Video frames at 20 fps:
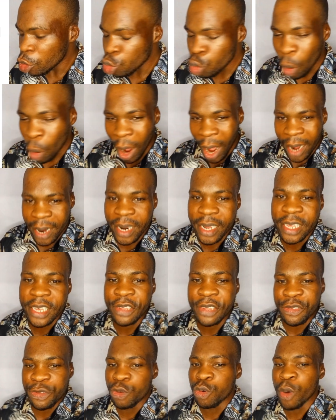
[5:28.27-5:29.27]
you arrange
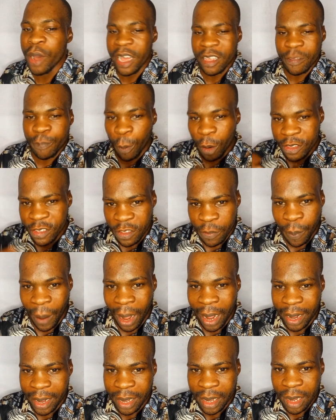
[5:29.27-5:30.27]
it, you export it
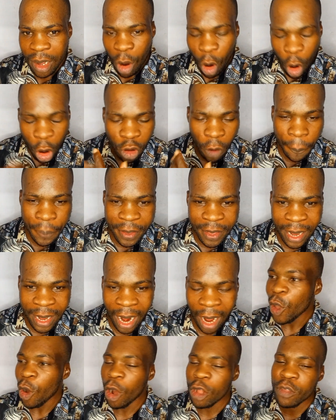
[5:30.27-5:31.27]
back on your pixel.
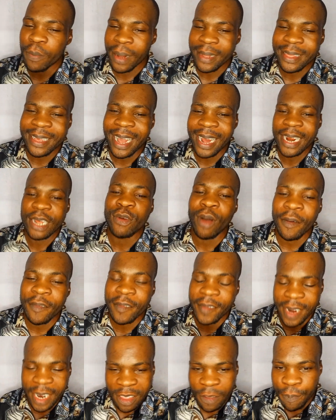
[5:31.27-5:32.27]
Automatically, you
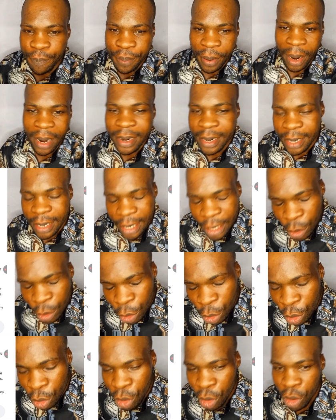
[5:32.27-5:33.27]
have created brand
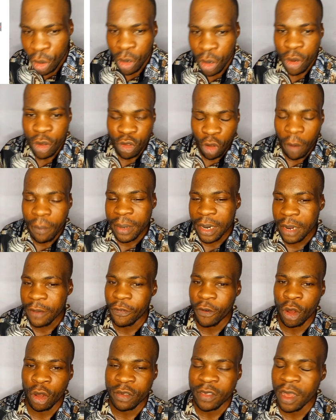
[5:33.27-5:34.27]
new thumbnail
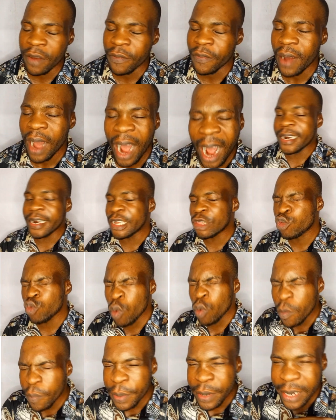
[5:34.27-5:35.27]
for yourself, and it
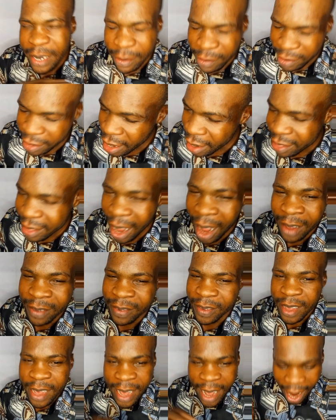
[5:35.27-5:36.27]
won't be detected
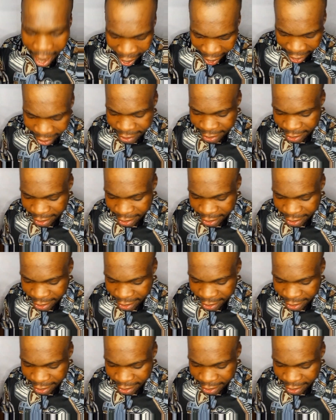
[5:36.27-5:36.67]
as AI